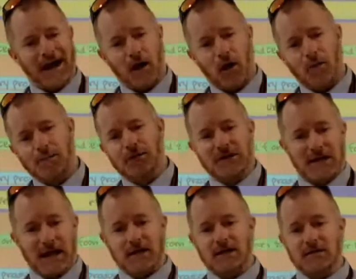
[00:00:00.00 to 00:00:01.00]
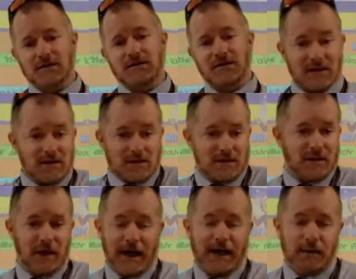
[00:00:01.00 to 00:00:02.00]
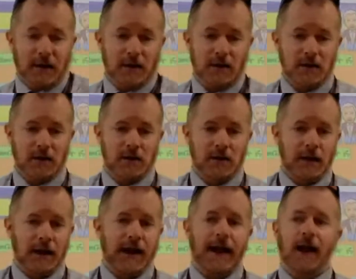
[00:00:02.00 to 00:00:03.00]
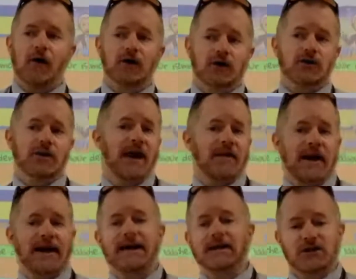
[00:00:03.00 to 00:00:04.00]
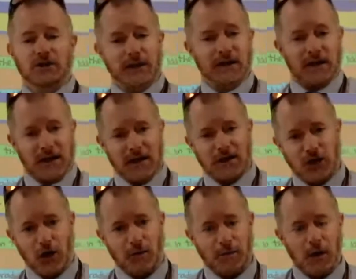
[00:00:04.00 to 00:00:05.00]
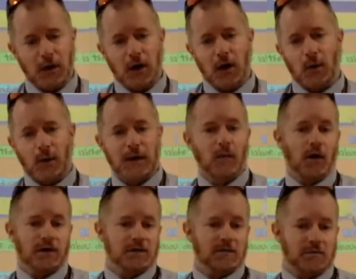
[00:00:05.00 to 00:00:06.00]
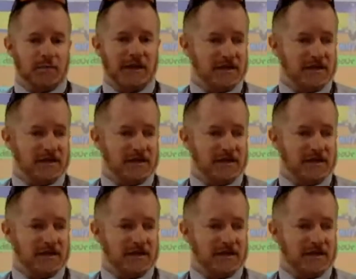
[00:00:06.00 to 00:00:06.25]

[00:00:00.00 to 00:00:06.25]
productive is the labour? How good are they at doing their job? We want pizzas to